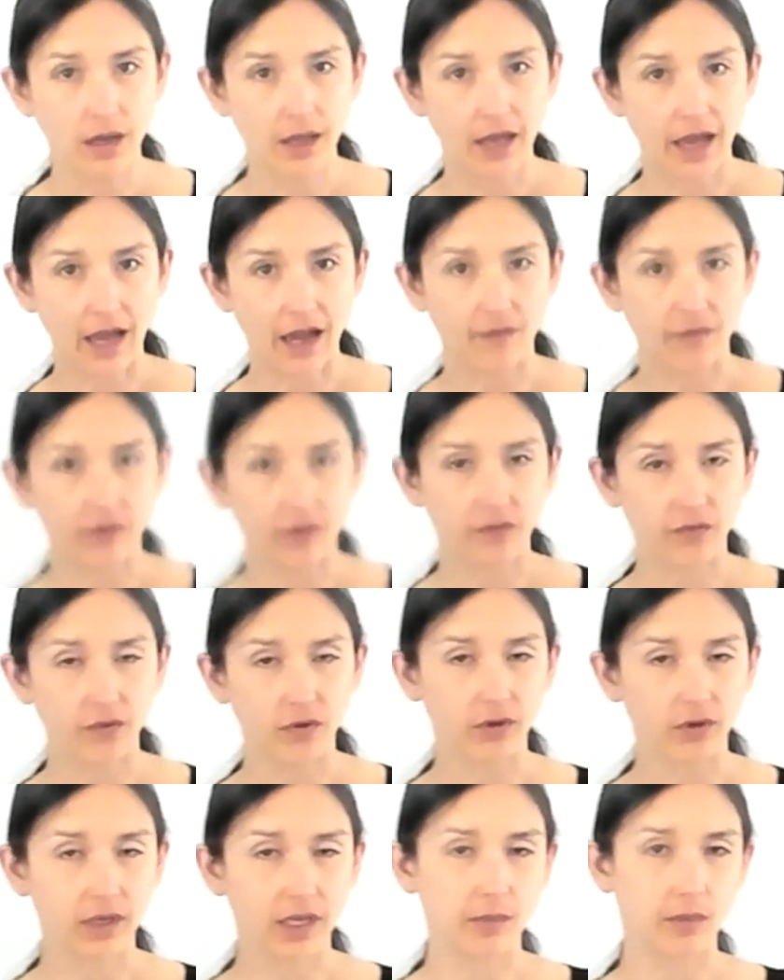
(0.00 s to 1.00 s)
have the
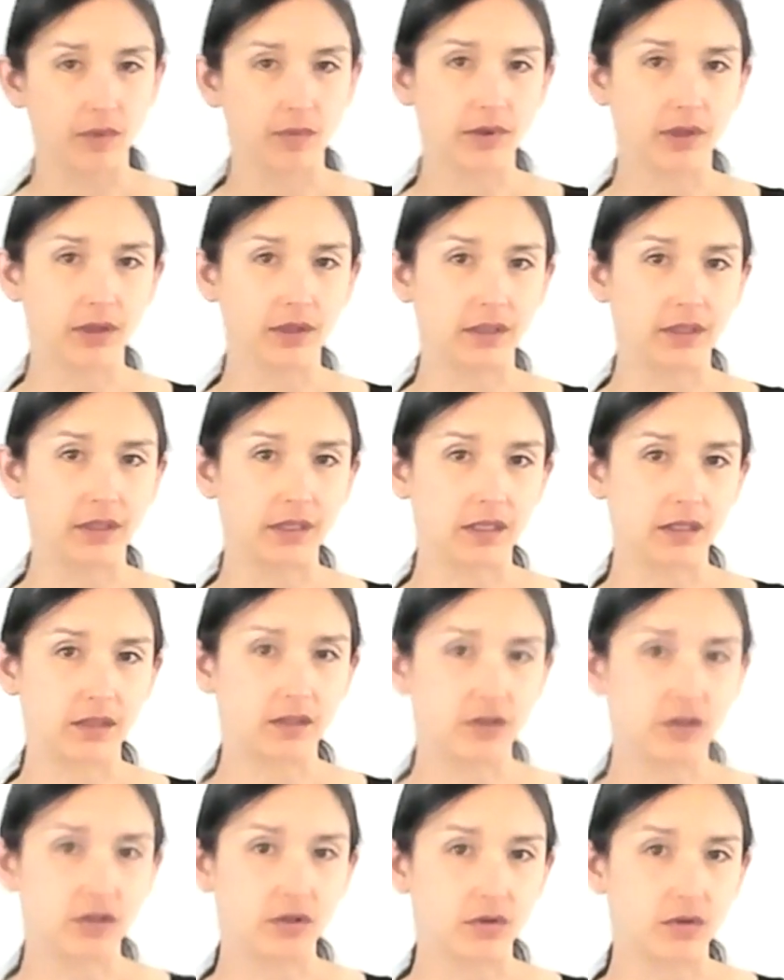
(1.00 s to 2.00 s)
full capability
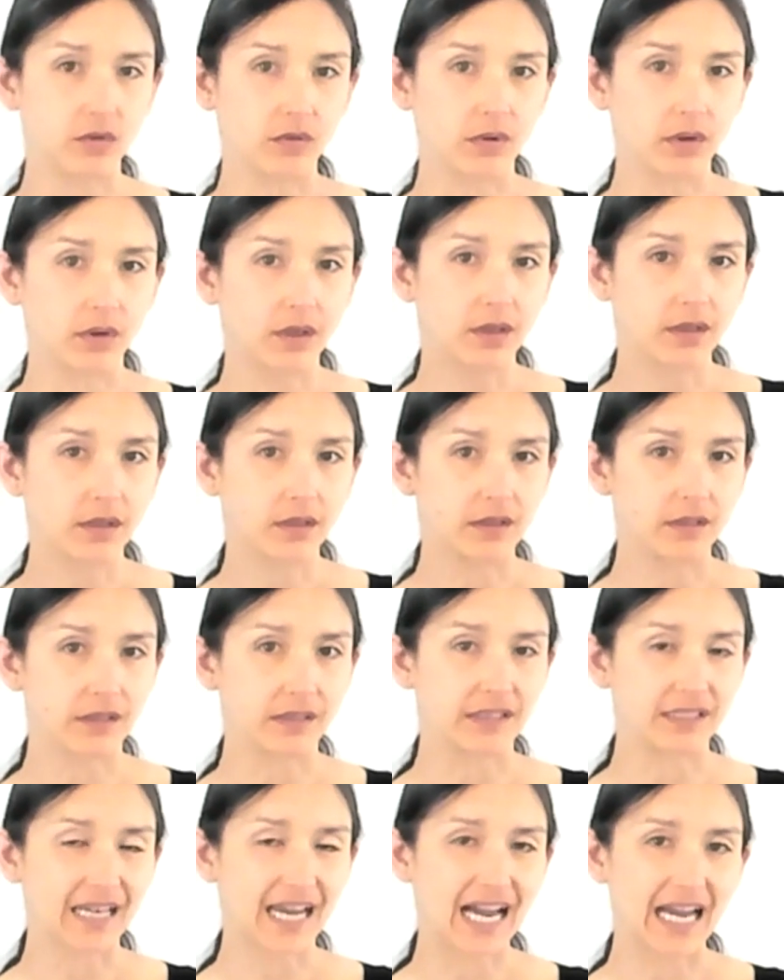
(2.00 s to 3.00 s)
to
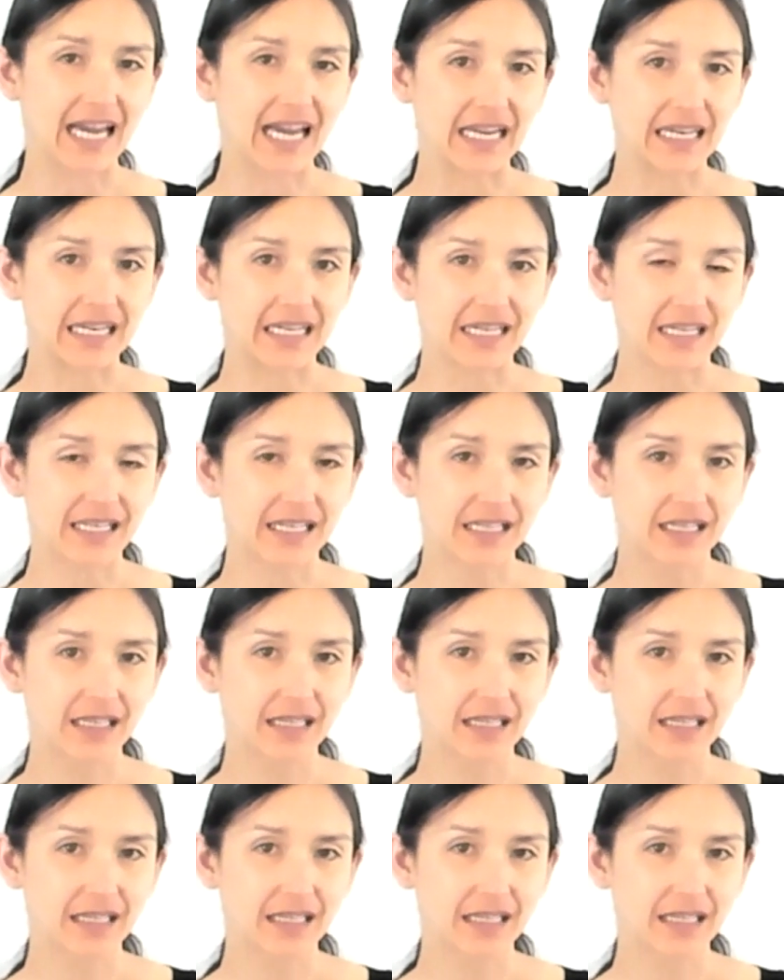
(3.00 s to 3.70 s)
decide